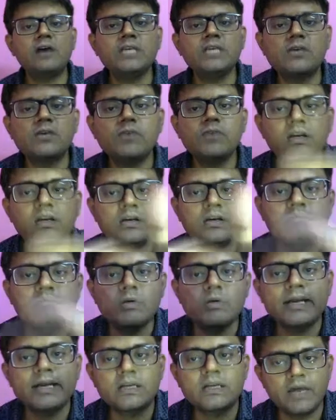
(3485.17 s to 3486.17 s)
equal
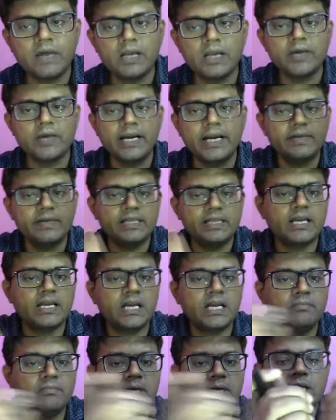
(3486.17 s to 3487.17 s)
momentum value, right? When they
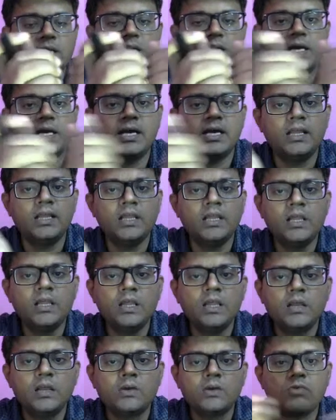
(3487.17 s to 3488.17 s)
come and
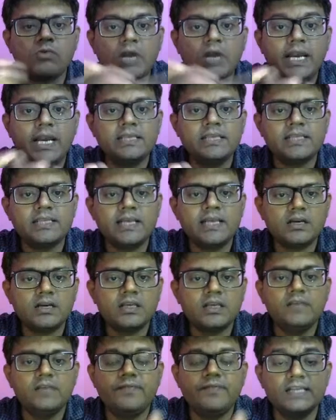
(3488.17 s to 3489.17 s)
collide each other,
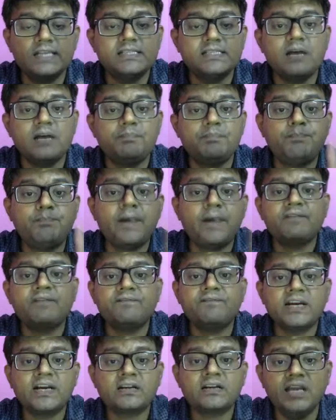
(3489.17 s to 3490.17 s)
if it is a
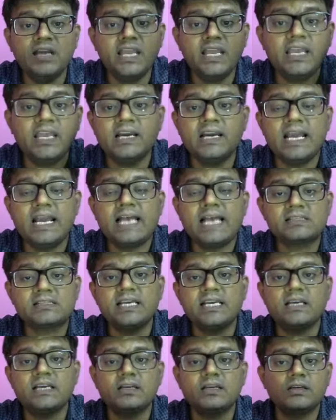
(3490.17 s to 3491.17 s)
perfectly
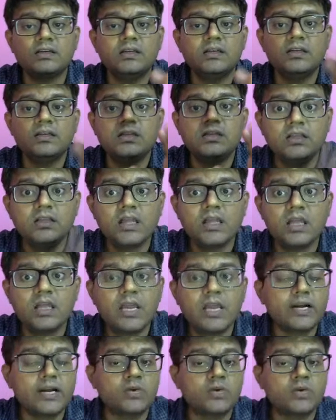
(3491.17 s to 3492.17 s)
inelastic head-on